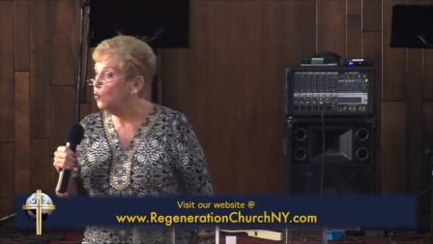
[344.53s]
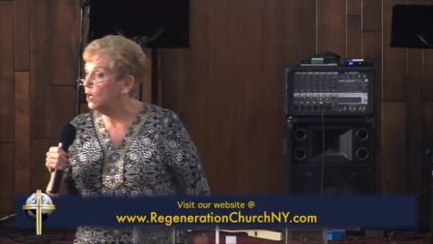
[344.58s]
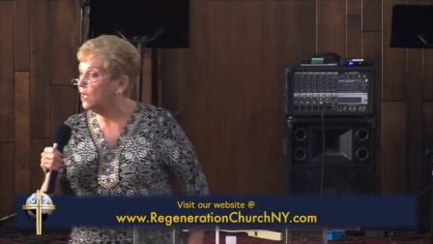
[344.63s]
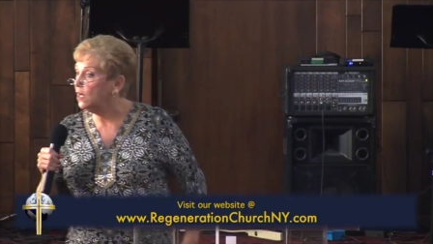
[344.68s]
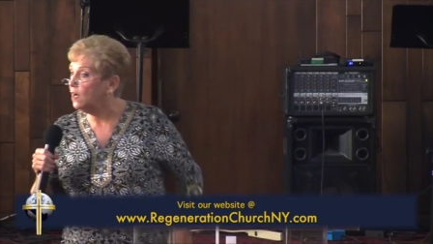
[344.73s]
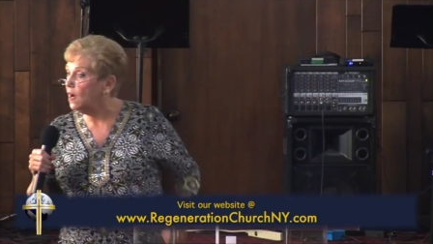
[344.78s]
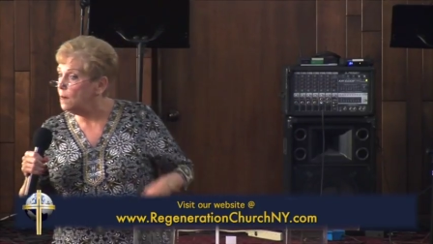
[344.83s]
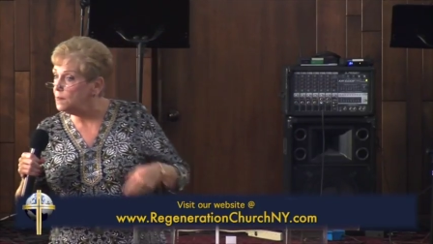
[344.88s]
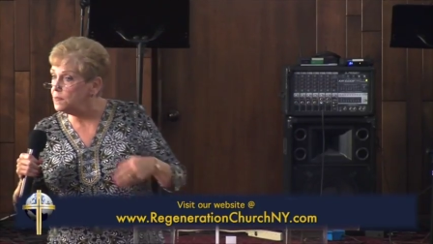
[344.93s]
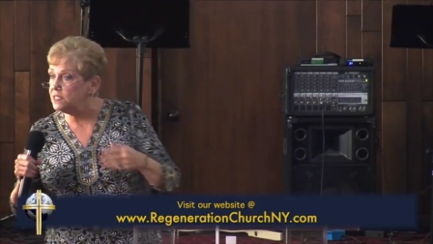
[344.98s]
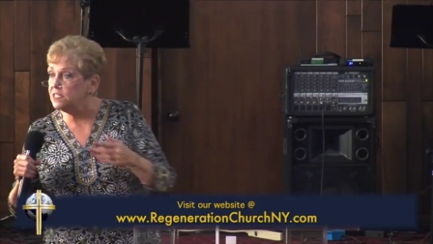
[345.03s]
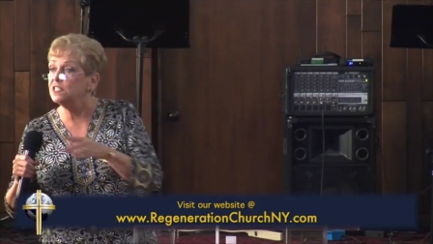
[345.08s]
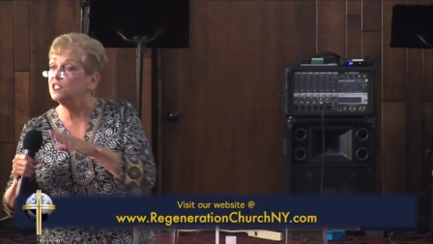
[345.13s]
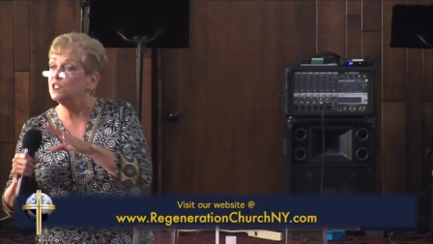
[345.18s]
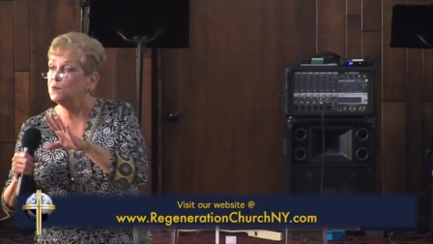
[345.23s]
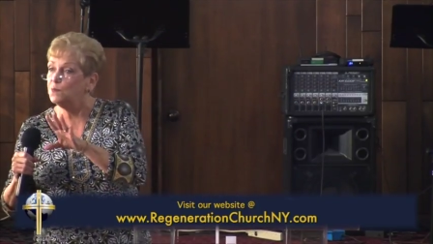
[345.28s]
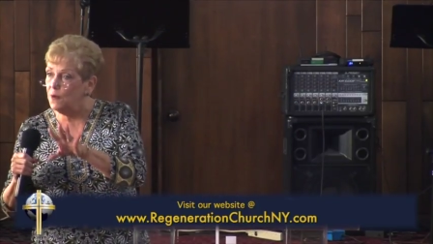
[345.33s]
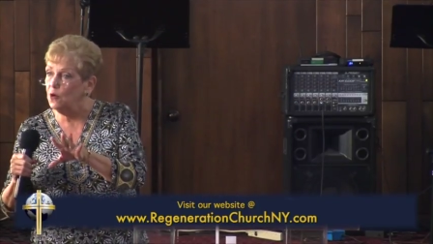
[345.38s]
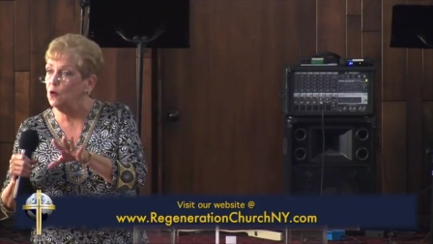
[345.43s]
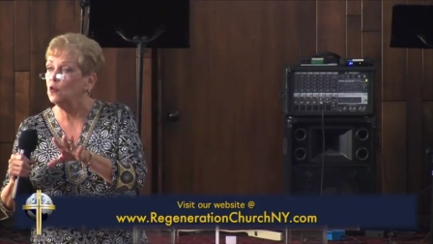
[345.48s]
when it comes to
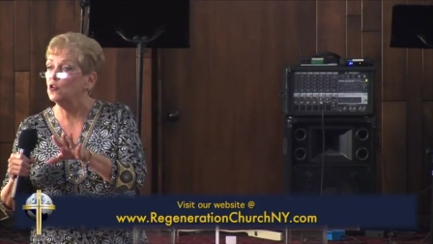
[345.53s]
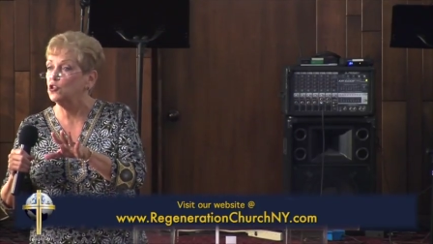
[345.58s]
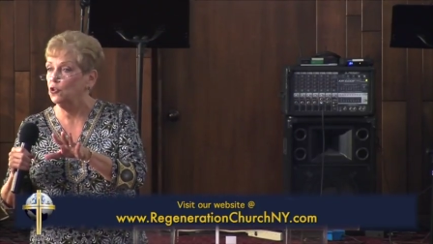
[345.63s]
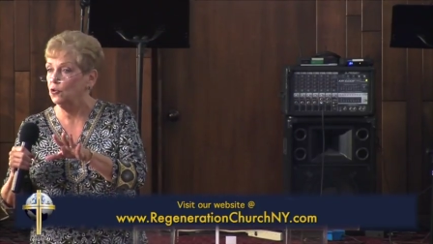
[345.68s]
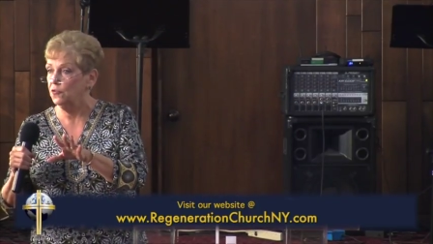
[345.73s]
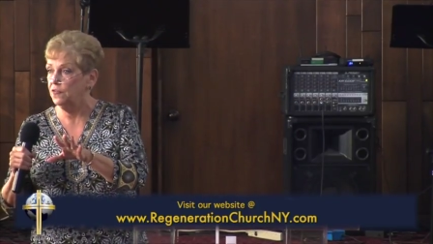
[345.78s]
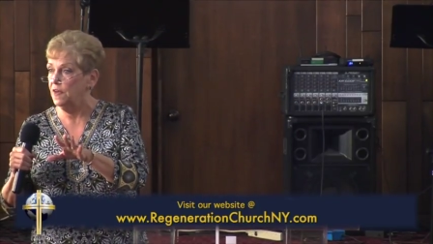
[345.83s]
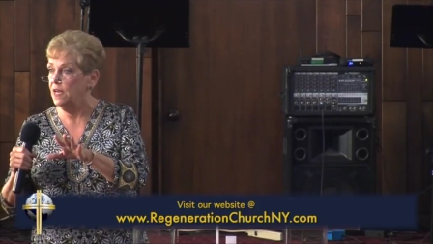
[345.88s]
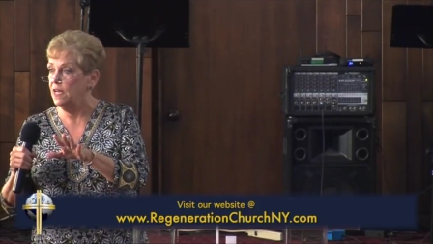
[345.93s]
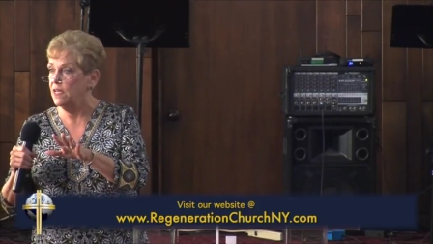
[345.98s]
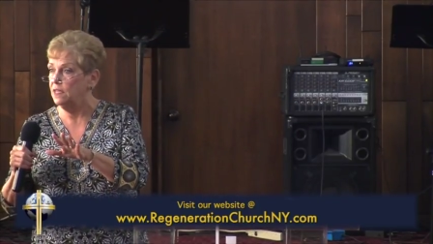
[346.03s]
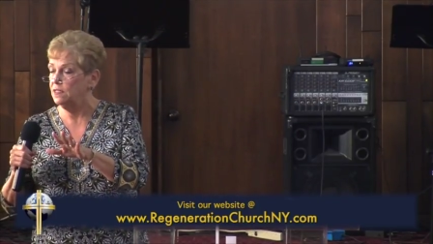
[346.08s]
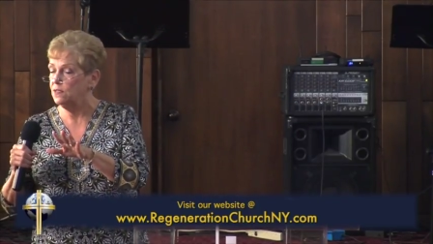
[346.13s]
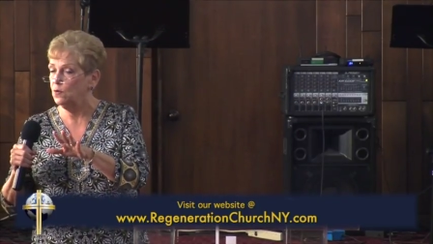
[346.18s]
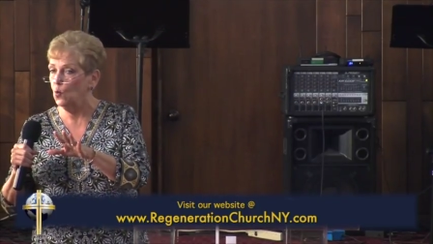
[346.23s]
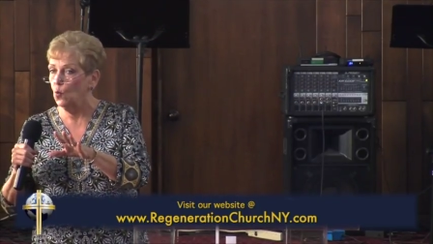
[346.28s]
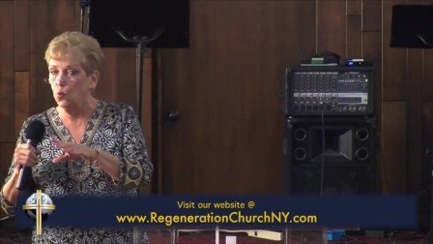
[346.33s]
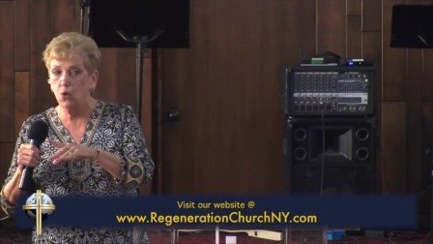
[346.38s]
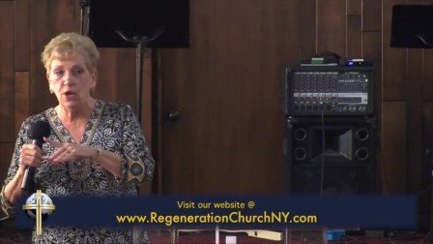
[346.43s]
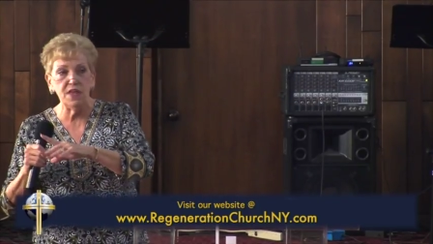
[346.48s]
spiritual things,
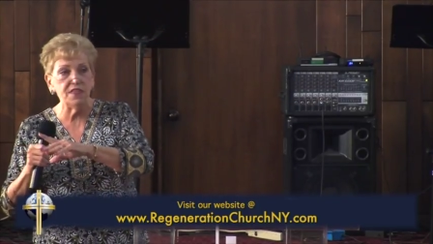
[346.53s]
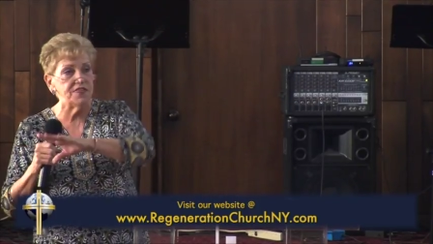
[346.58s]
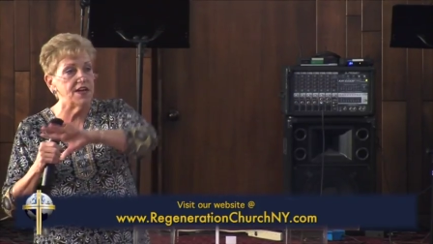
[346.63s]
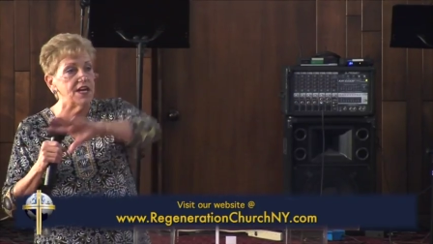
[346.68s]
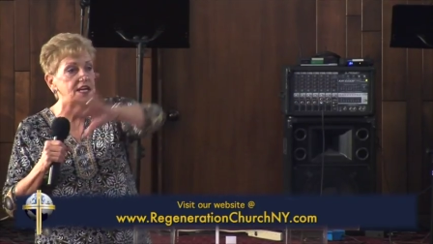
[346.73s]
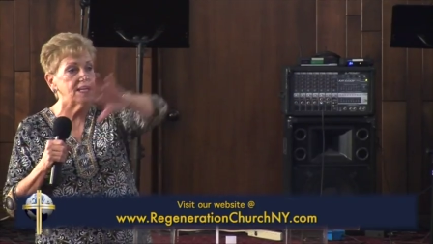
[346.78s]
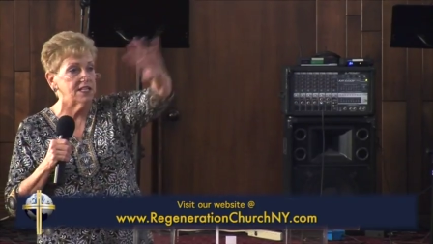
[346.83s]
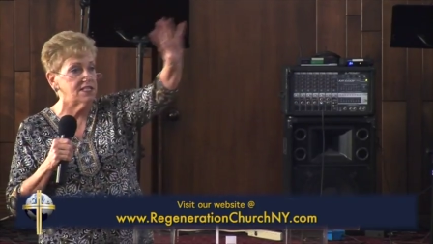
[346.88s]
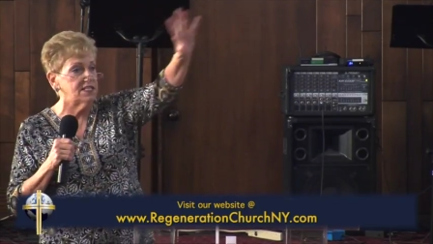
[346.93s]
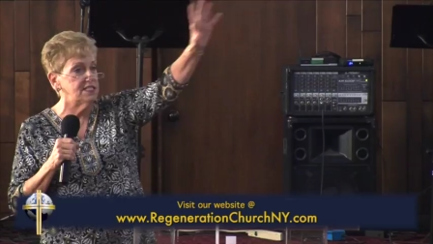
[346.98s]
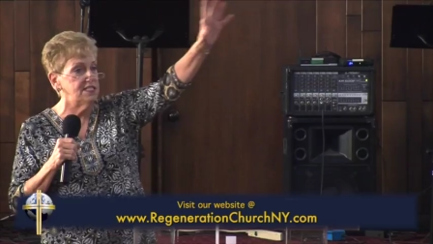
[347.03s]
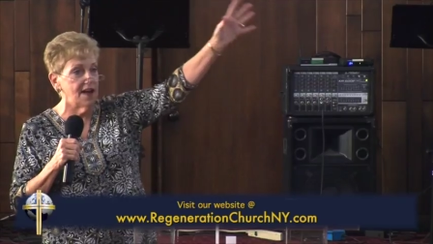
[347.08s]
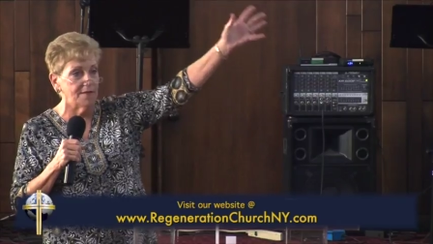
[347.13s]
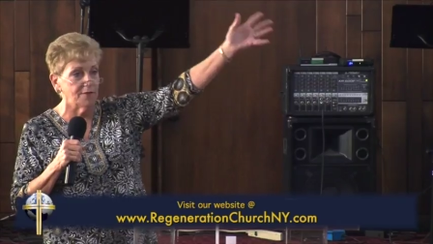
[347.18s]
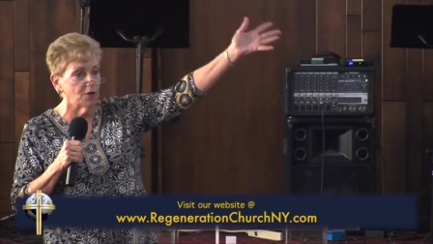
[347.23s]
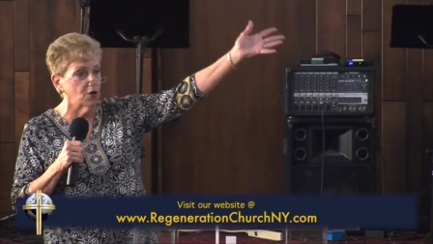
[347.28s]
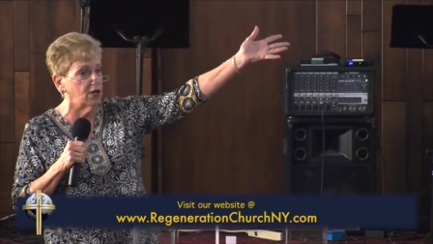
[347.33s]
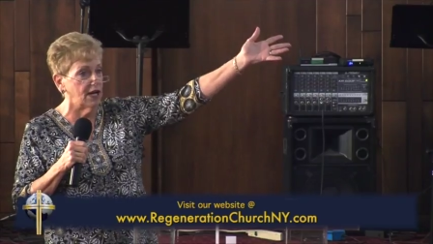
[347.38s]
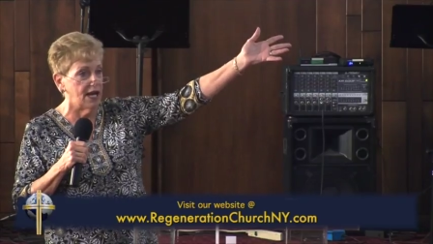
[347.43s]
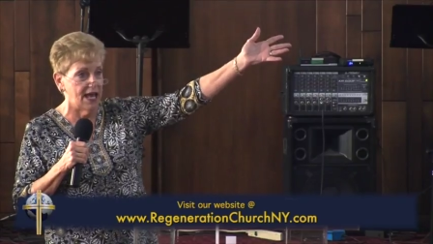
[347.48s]
we think it's
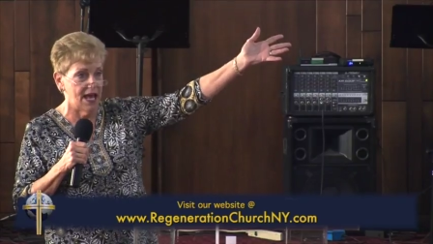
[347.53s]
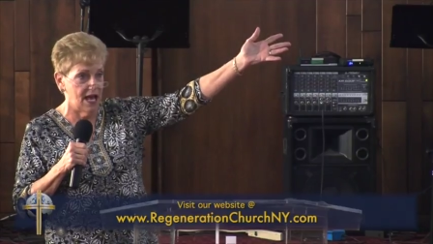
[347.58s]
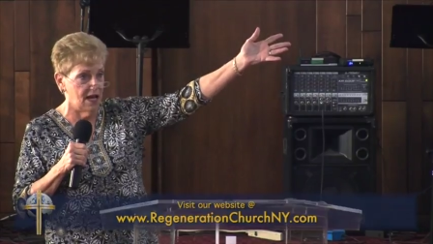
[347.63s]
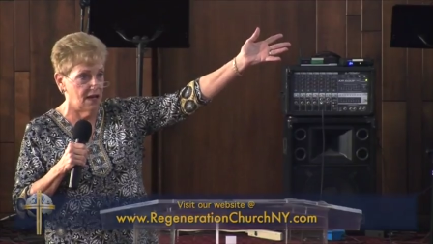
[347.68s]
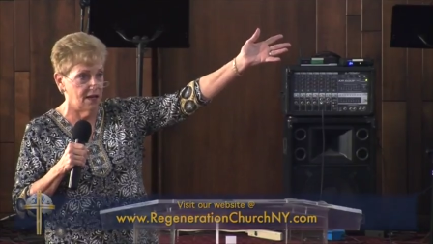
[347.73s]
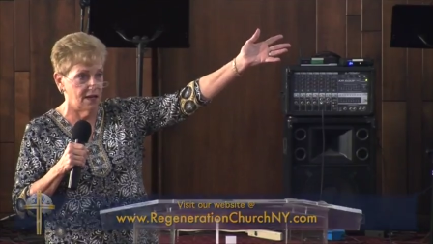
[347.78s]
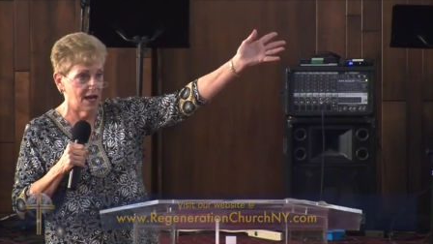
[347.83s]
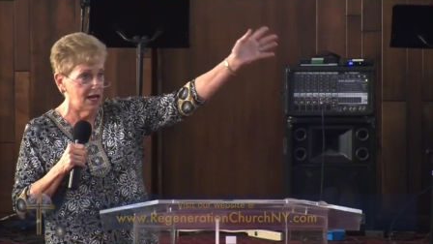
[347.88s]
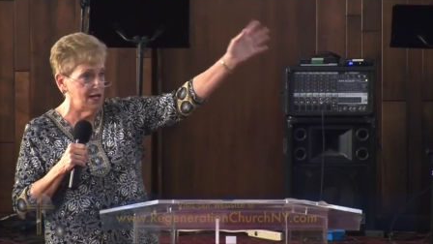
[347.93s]
never going to end.